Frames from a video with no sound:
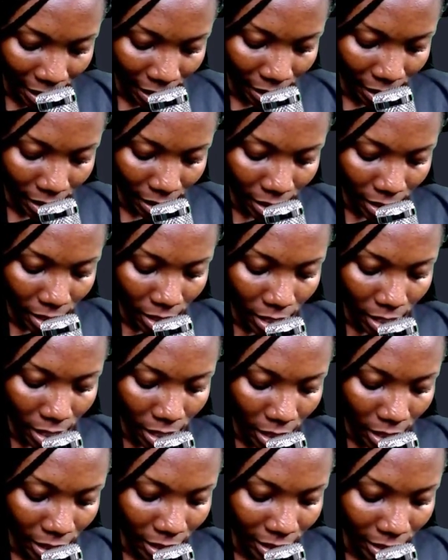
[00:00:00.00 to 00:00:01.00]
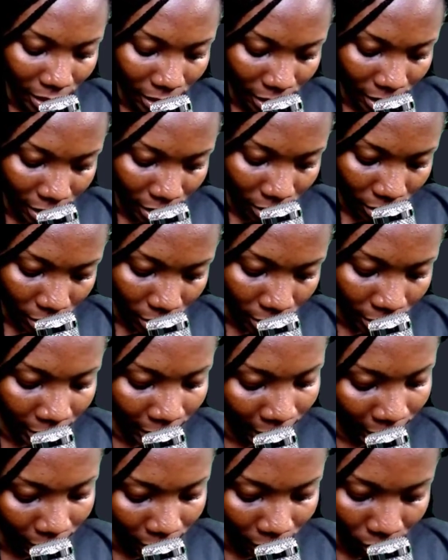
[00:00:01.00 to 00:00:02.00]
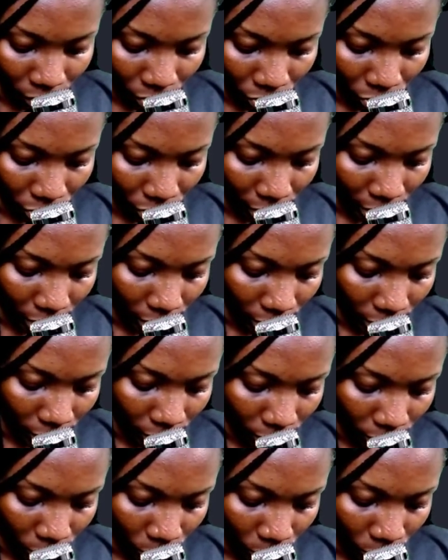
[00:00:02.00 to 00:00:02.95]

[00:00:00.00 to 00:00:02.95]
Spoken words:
here is 30 degrees.